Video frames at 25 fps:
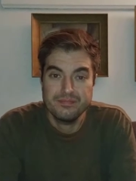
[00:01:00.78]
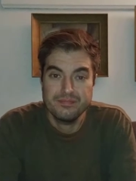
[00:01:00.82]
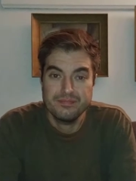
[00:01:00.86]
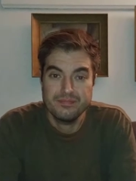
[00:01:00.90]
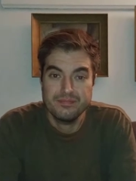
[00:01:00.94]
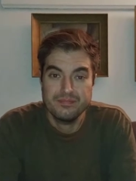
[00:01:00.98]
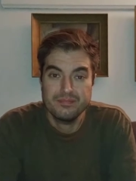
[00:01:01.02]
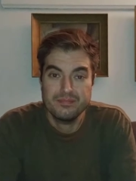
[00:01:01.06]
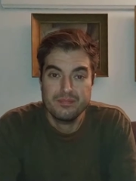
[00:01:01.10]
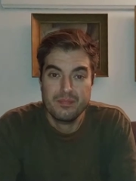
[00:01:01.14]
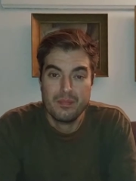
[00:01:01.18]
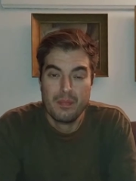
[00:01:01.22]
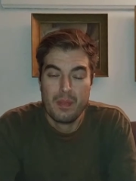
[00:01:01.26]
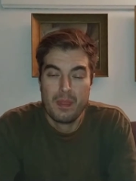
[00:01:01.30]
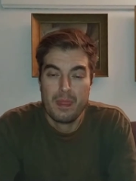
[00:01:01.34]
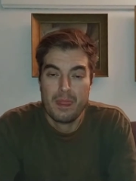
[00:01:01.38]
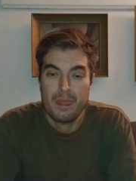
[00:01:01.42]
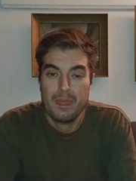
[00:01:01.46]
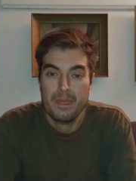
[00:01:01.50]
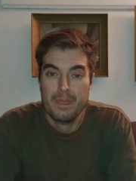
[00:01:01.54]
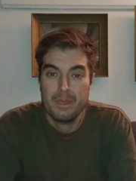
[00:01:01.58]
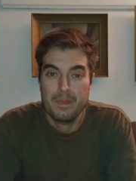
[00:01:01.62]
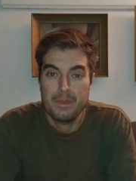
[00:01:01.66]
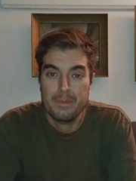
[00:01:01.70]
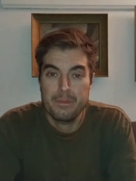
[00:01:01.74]
to play the
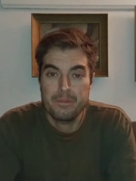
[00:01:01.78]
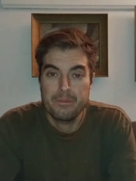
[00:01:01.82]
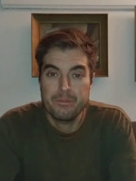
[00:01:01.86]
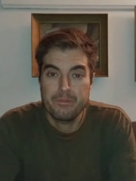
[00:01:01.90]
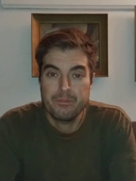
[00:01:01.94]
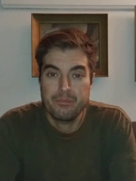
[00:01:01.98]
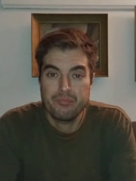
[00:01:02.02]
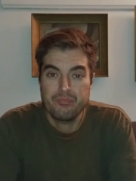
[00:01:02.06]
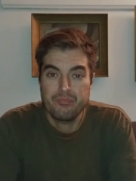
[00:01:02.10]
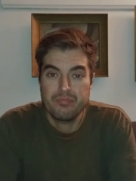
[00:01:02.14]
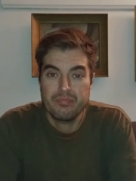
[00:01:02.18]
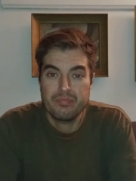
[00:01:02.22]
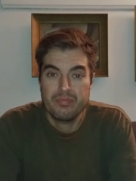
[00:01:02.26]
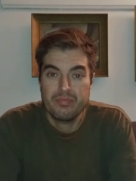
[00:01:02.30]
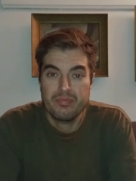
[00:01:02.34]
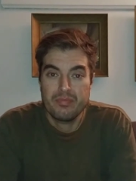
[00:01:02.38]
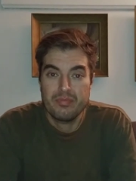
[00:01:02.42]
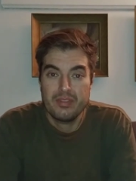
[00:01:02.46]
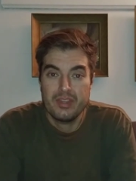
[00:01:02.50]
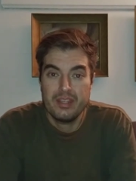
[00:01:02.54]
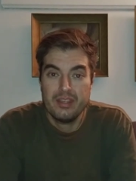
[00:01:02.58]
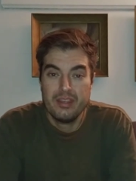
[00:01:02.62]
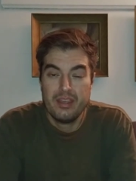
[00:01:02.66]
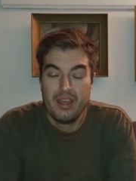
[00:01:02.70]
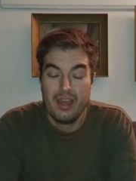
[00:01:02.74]
latest clues again.
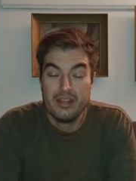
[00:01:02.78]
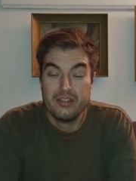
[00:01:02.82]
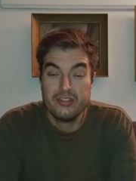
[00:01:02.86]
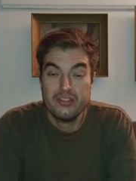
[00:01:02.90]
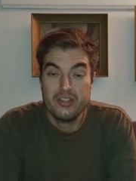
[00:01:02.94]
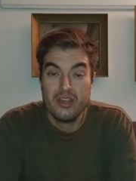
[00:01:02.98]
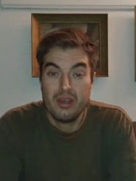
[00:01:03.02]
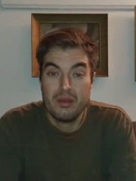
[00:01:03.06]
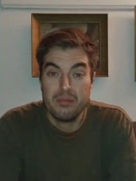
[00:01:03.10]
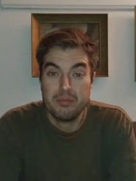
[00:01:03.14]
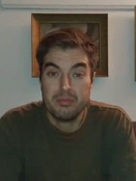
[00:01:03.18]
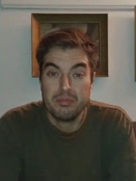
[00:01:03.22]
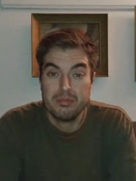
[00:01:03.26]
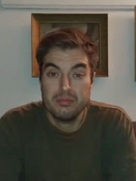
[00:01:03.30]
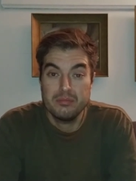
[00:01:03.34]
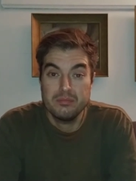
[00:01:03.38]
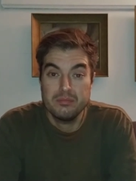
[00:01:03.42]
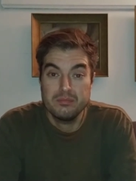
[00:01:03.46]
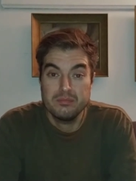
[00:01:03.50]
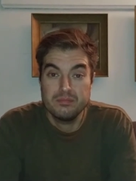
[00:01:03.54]
Catch up.